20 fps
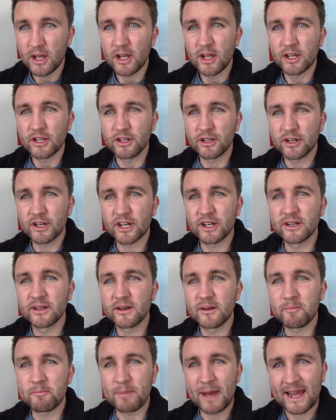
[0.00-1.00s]
you
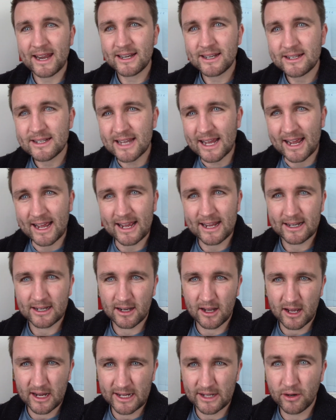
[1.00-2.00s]
can bend a
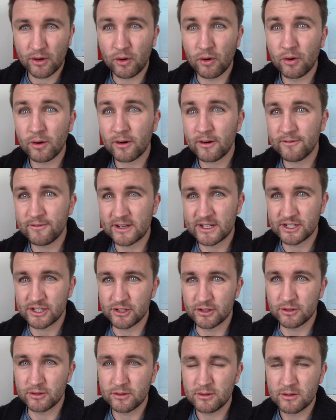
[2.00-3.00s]
headline or a
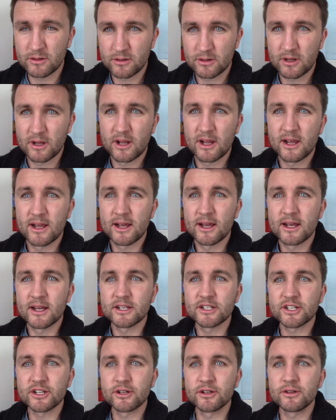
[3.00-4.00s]
visual
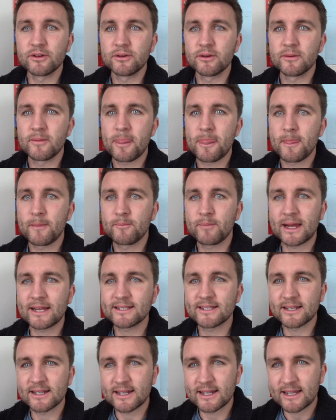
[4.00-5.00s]
to
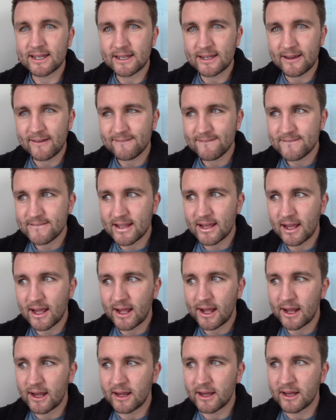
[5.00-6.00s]
basically
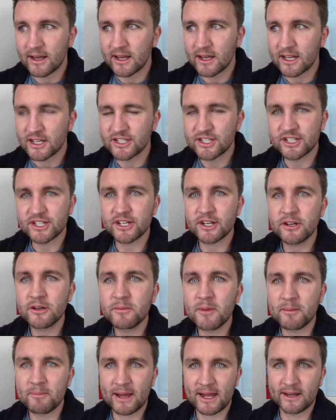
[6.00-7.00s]
assume
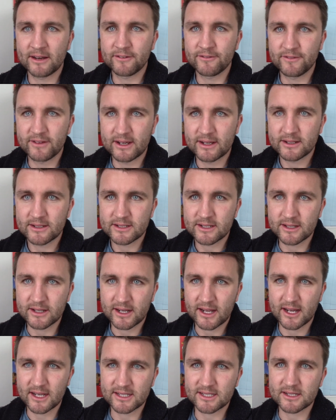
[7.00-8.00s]
a benefit to the
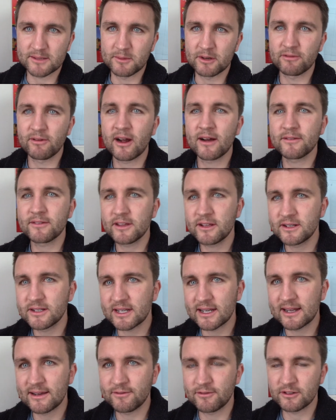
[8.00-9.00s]
customer rather than
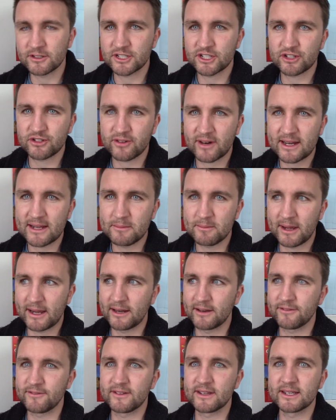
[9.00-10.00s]
deliver a straight
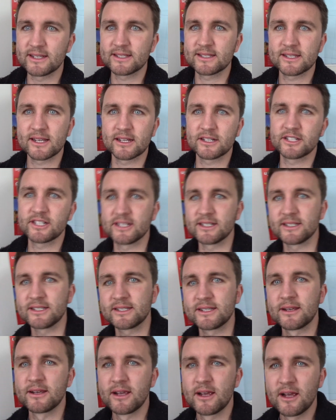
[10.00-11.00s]
benefit, such as,
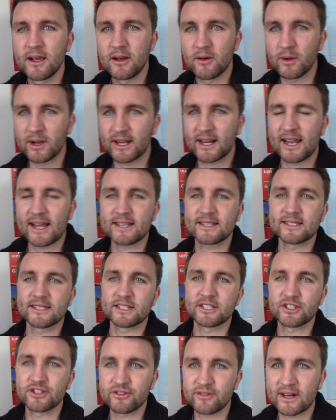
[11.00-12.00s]
well, a classic
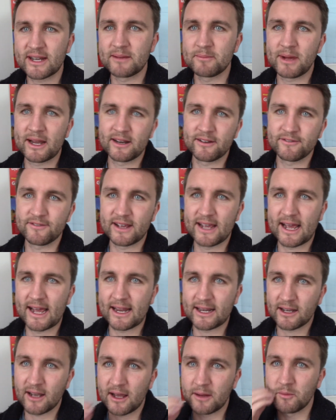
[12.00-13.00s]
straight benefit
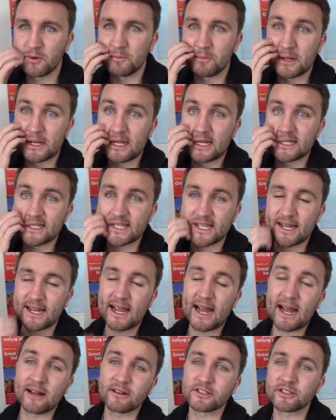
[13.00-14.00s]
headline would be, say,
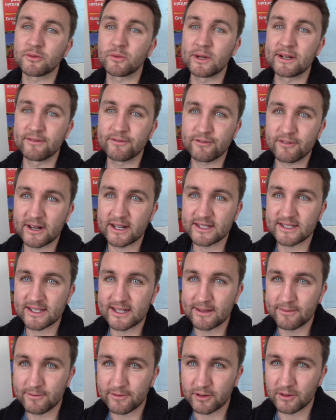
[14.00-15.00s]
how to win friends and
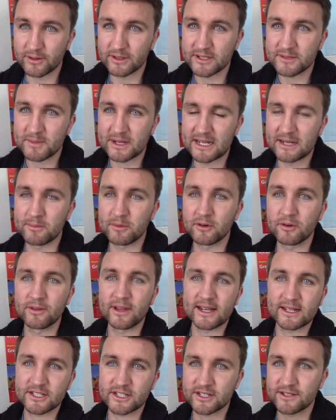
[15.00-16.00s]
influence people.
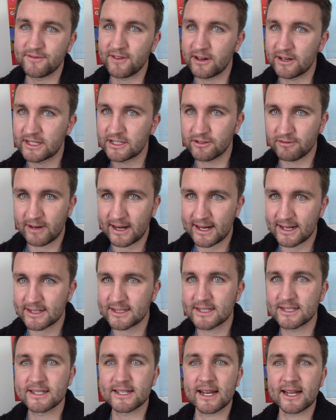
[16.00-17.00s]
That's just very
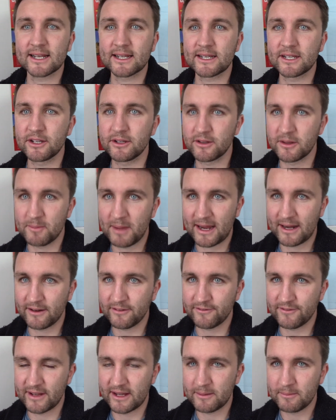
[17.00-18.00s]
direct, telling you the
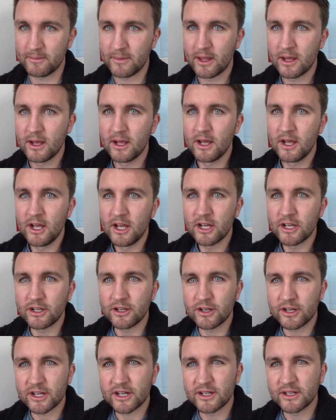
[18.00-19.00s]
benefit. You
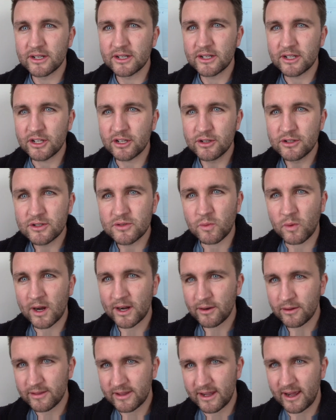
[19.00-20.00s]
can use one
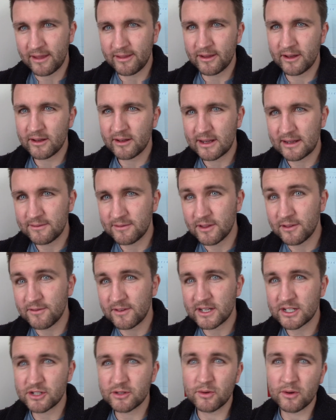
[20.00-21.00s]
or the other, either the
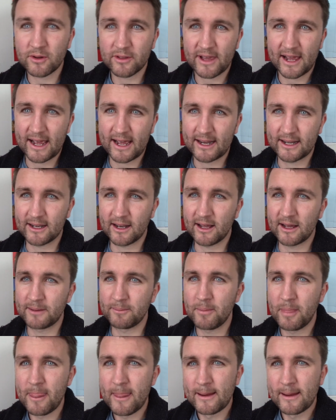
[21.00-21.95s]
visual or the headline,